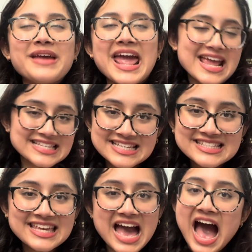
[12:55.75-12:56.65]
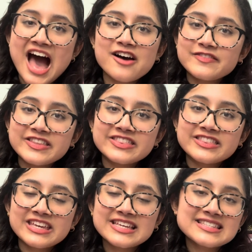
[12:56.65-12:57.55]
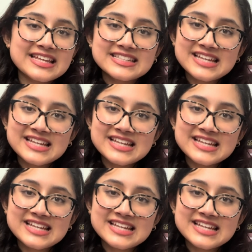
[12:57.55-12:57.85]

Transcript: essays that you have in the extended